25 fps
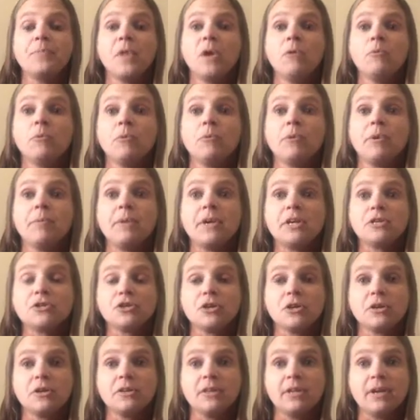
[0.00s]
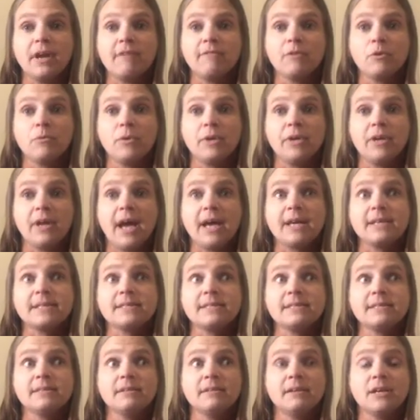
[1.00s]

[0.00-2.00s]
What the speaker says: We want to make sure that everyone has